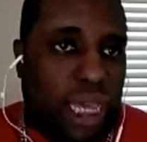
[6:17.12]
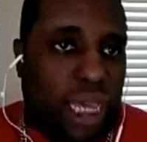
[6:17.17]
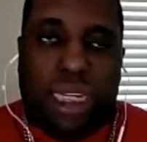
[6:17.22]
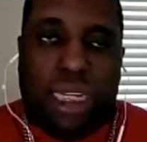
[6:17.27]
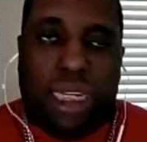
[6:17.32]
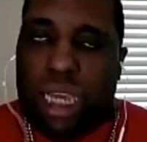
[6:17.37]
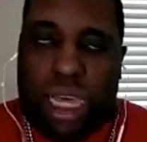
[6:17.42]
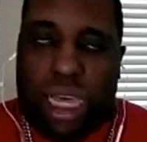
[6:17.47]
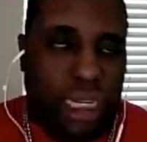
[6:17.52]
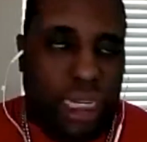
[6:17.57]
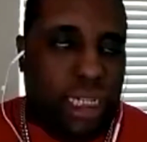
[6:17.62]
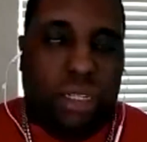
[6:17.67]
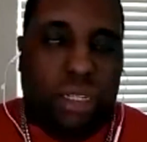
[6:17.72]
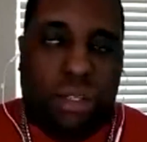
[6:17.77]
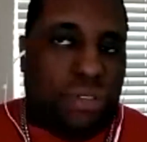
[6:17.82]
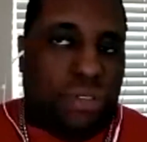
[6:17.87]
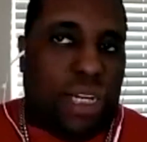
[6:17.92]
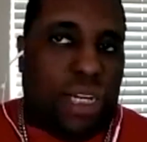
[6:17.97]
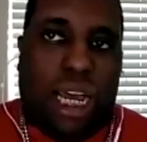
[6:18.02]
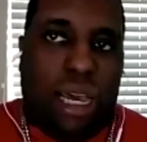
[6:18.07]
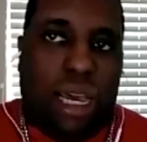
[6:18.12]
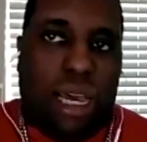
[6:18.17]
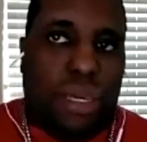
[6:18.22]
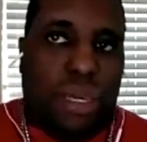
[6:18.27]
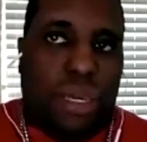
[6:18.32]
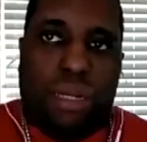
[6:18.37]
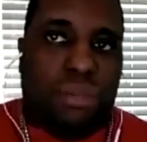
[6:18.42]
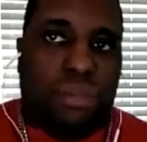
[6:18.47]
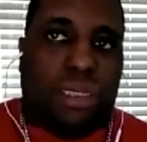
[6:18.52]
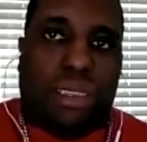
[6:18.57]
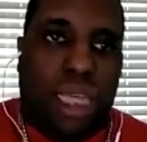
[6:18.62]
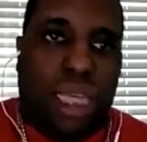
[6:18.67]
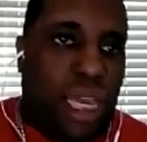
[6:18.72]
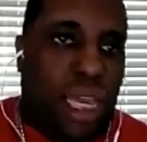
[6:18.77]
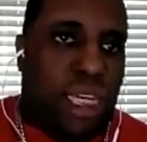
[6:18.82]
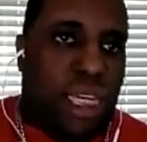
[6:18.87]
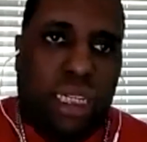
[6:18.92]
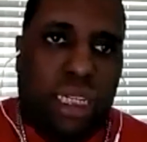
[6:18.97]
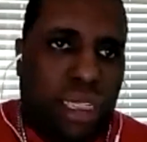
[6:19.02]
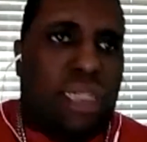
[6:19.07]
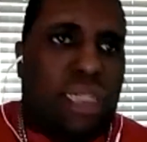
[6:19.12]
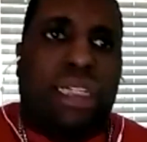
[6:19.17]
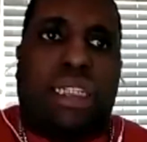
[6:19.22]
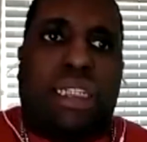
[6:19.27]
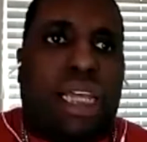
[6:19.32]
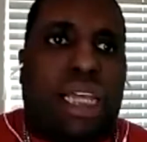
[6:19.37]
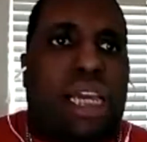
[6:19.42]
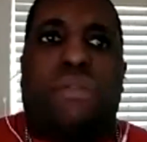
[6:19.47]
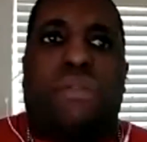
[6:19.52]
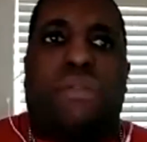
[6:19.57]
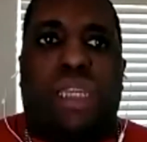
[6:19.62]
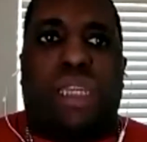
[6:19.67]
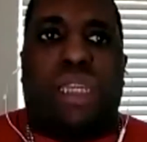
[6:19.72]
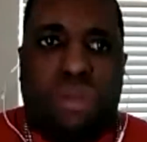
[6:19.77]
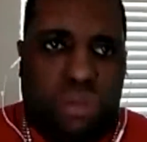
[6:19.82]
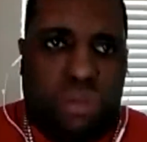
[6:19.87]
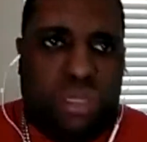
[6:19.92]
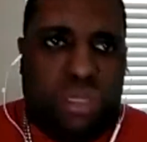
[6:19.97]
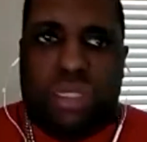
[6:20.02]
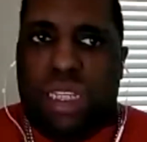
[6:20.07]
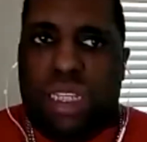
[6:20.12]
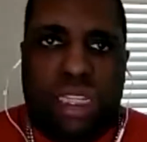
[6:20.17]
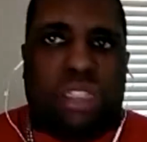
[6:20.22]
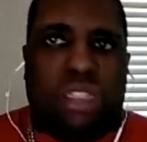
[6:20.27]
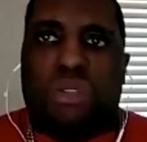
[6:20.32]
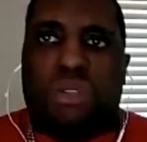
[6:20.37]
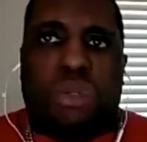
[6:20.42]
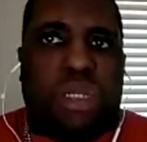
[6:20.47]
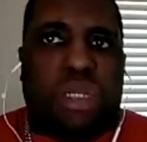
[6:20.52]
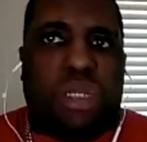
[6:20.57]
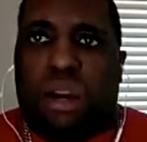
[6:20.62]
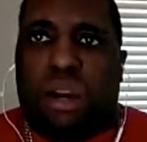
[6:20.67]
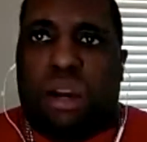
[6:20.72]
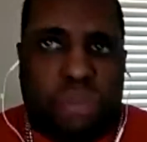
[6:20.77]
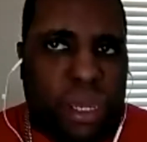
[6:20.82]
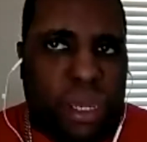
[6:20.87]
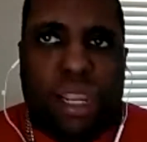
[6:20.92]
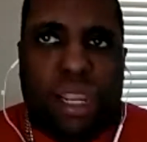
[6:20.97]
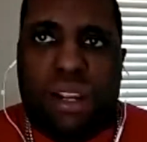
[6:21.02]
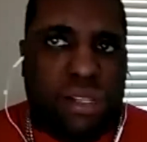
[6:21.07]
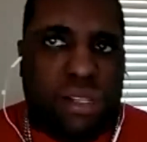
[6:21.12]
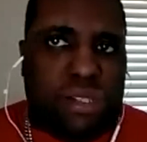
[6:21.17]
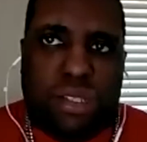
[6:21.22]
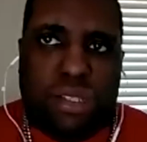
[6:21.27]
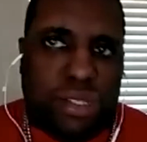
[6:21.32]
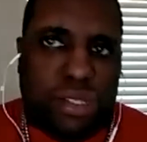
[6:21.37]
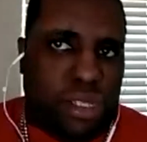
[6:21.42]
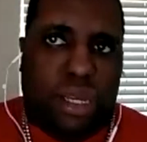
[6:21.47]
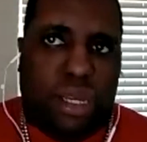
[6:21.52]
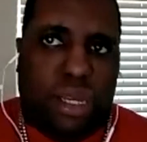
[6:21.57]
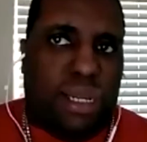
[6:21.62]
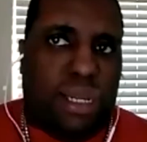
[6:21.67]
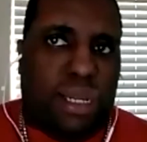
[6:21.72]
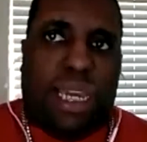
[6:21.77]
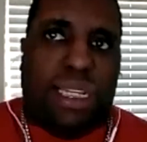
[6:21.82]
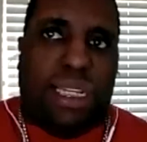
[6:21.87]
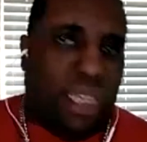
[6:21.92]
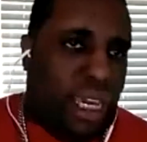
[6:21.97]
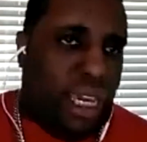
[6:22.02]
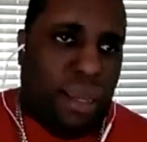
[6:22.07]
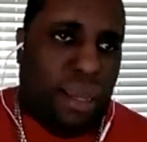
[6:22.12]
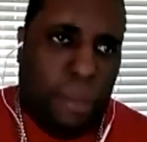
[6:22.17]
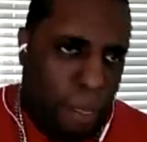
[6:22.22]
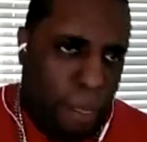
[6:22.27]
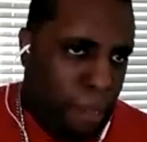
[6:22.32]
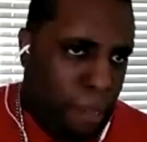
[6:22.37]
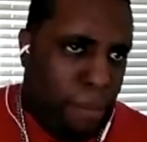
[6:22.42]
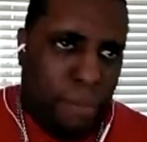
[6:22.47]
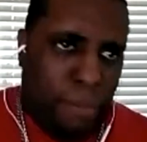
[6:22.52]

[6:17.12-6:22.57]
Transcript: Like I didn't know if God made a mistake, like when he was issuing out parents or something like that.